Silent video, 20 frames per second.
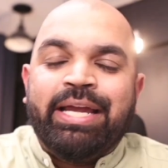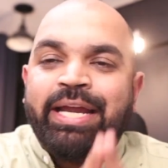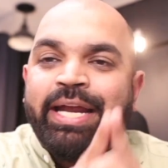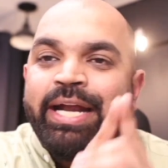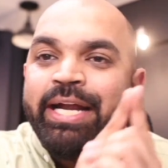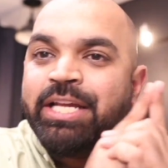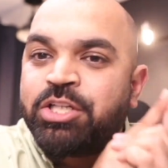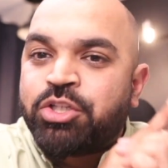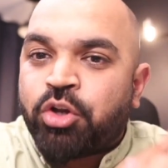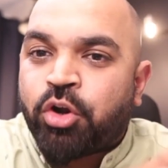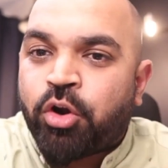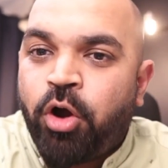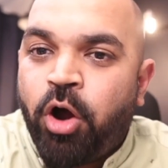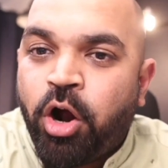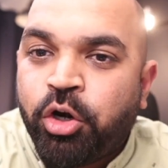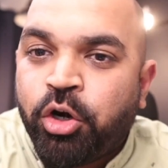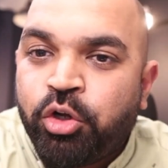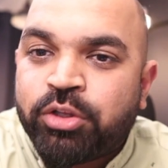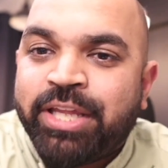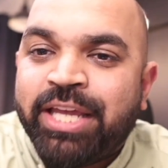It is
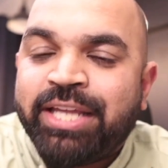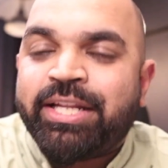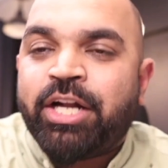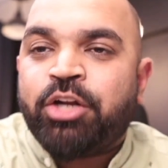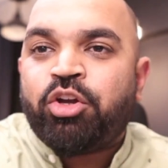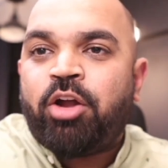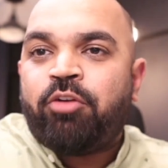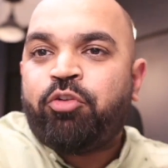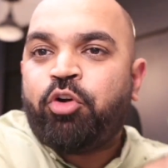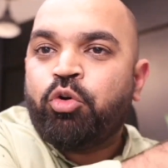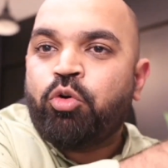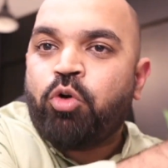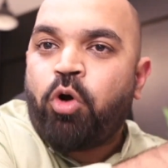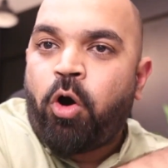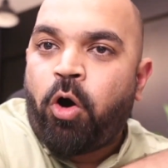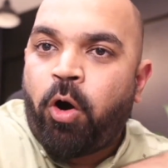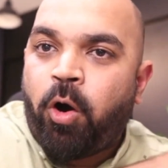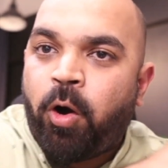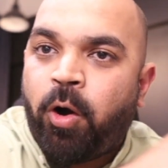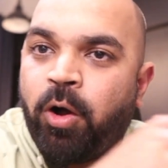wrong to think that you have to do
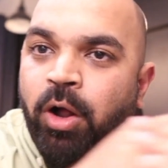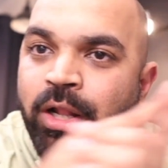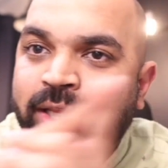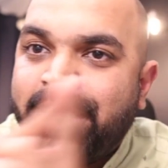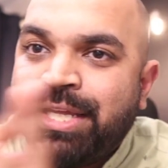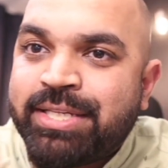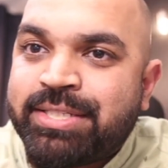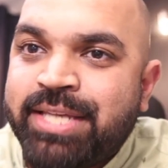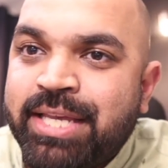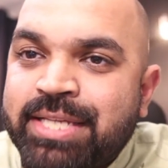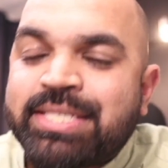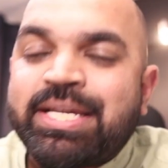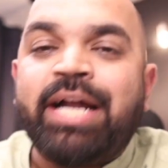all these things,